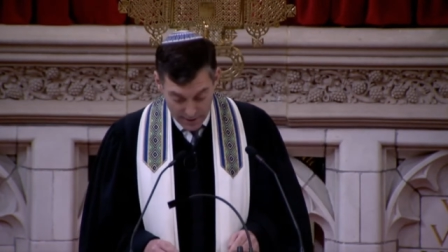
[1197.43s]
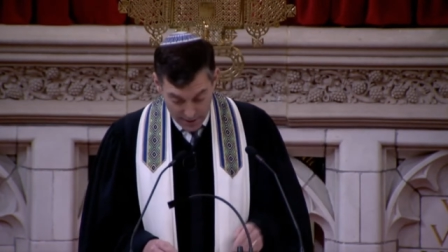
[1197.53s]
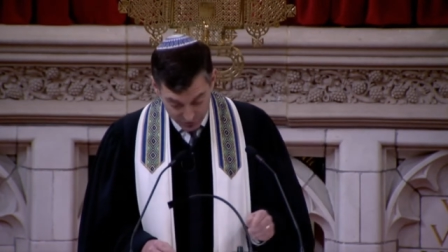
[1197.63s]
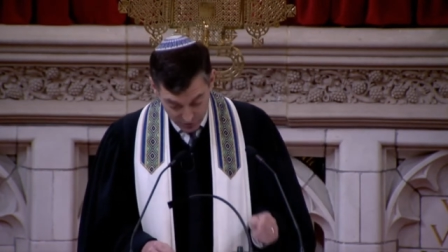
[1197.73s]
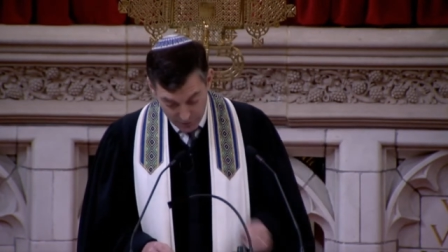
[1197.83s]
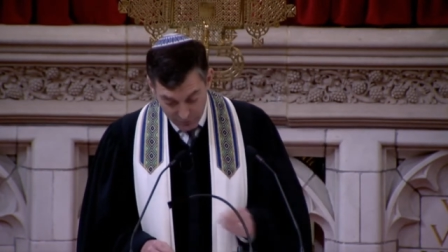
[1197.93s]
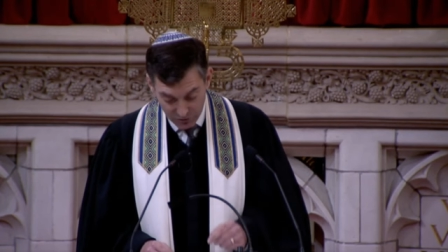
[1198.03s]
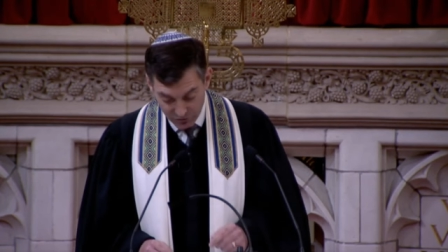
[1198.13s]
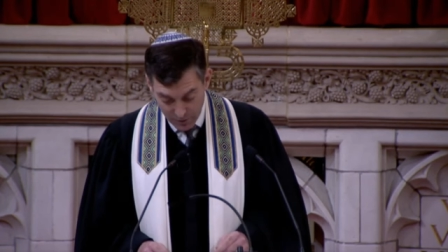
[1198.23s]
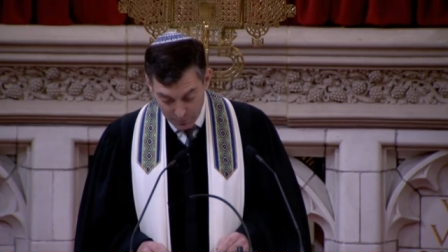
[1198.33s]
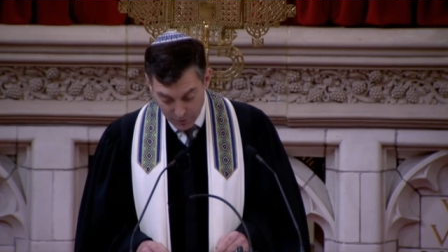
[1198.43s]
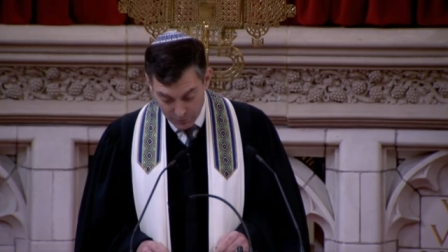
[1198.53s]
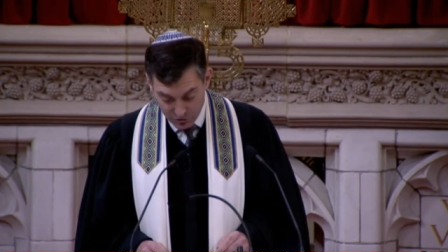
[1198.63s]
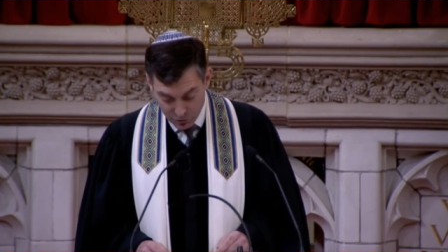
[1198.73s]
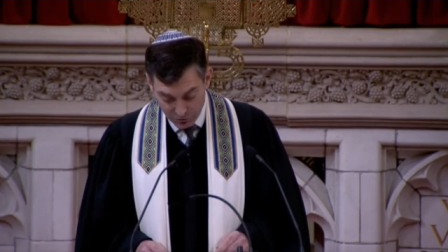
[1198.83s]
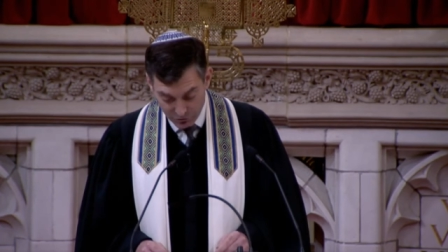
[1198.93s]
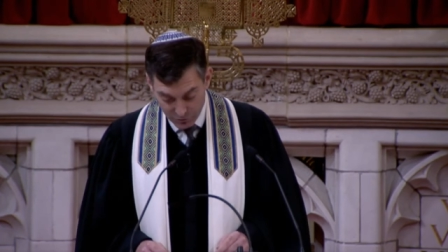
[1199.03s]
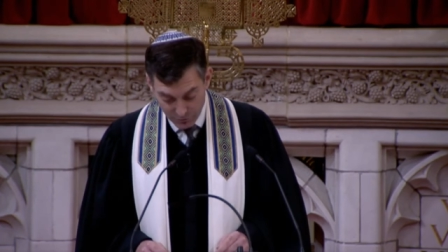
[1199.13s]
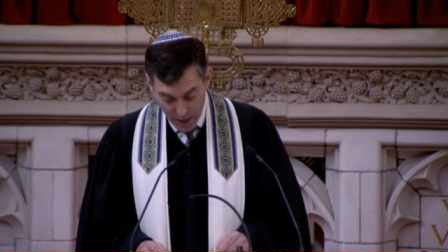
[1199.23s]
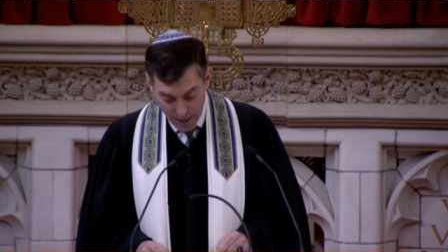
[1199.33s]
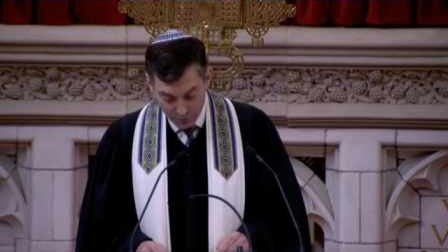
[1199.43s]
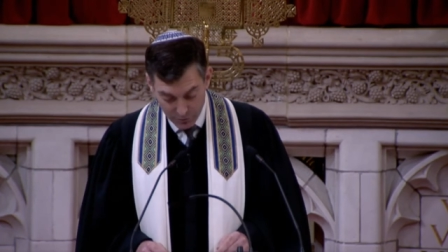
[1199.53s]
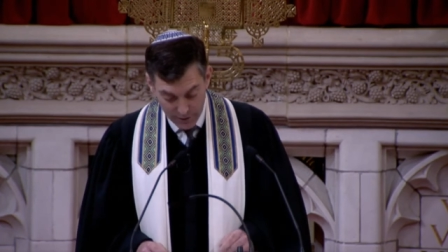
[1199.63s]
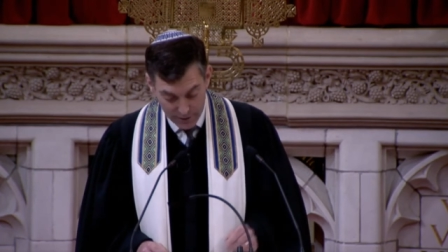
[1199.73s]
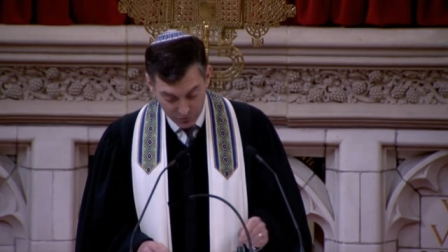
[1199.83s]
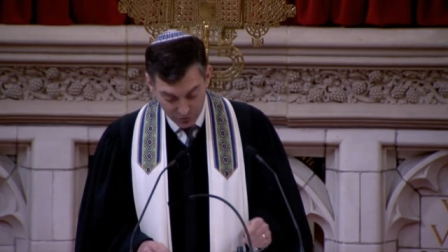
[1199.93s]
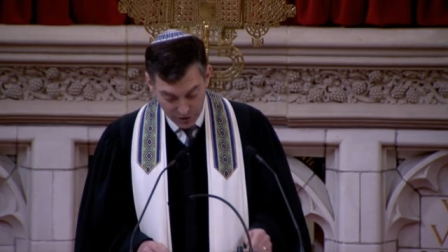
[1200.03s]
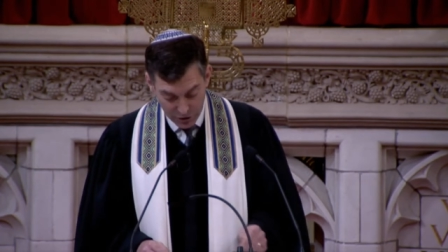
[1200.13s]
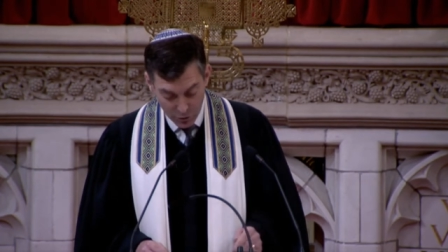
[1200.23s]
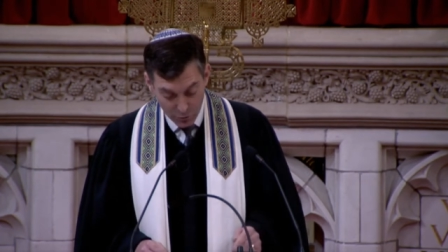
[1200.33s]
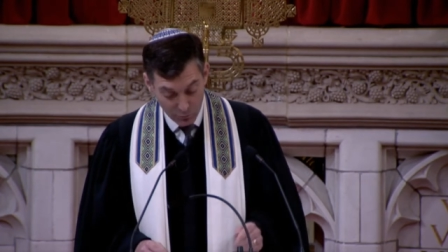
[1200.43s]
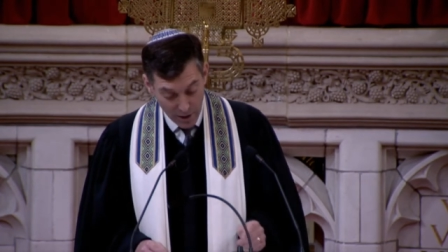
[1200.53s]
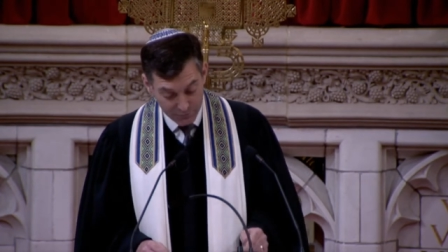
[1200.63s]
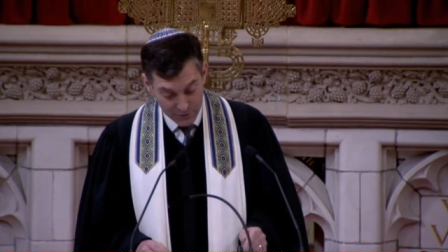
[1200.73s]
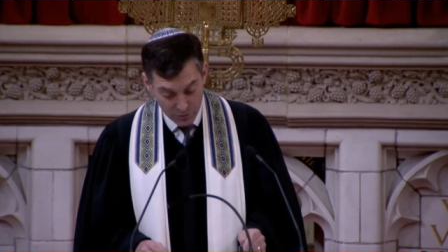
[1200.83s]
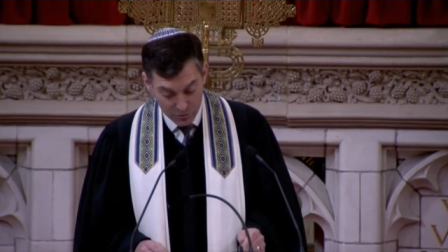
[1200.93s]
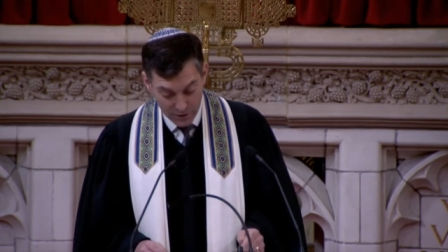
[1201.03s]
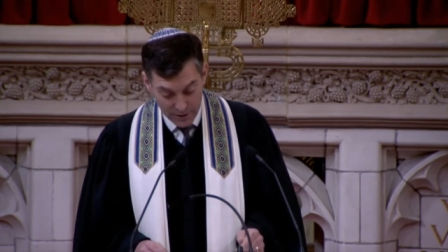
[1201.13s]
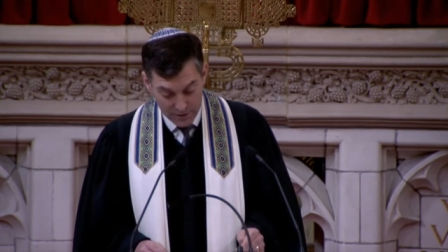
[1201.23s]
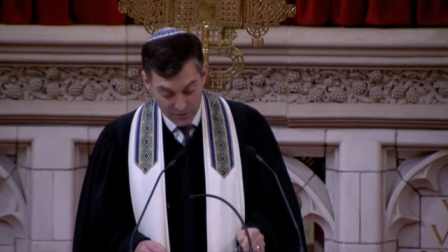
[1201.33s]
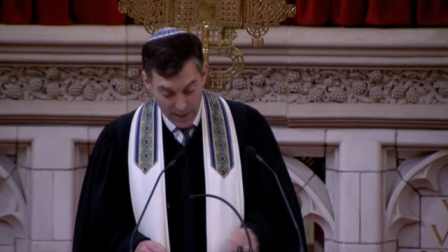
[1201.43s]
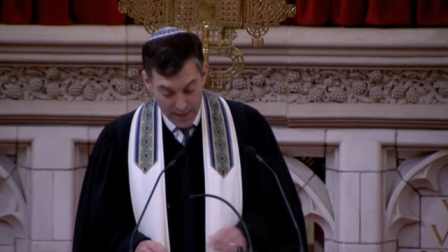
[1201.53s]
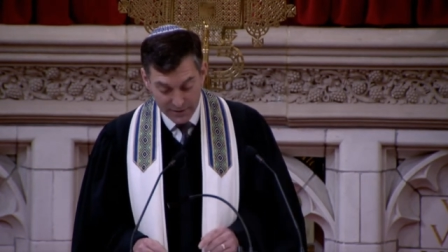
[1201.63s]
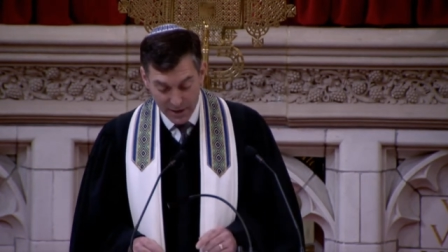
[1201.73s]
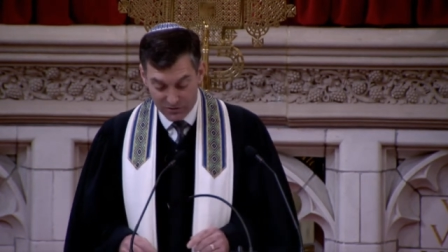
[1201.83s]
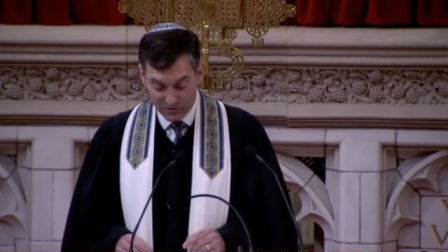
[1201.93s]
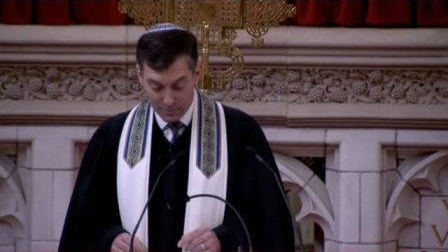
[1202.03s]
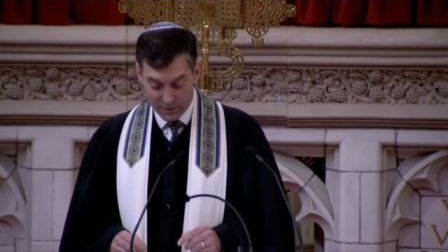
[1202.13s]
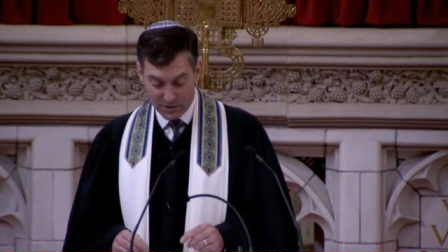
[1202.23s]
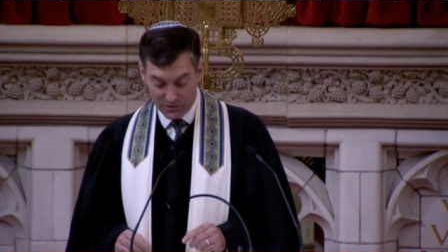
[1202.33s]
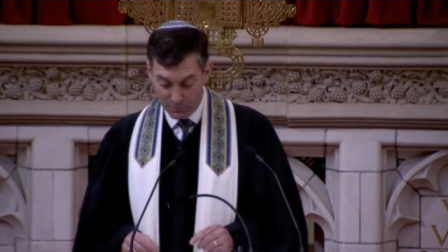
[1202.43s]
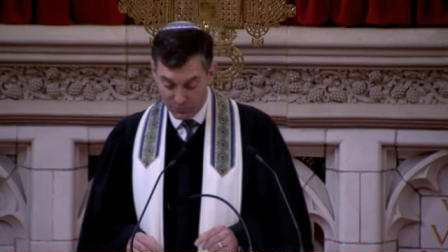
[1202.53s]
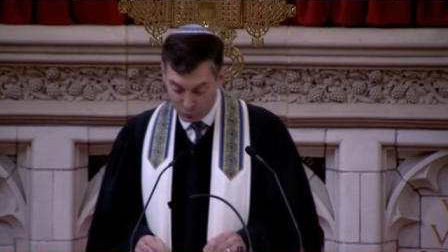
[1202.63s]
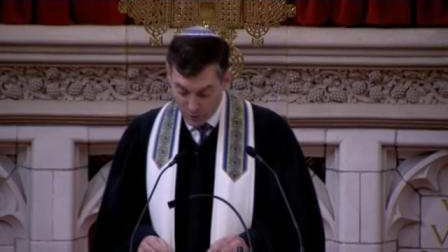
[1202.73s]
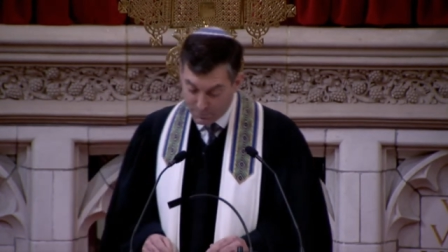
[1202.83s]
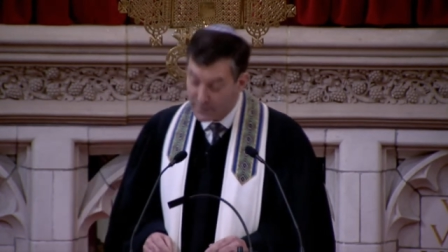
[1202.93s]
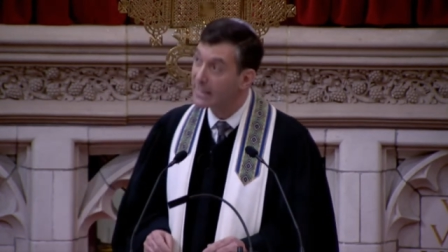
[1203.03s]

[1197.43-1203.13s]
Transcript: as a living symbol of Jewish survival and a secure refuge against anti Semitism sweeping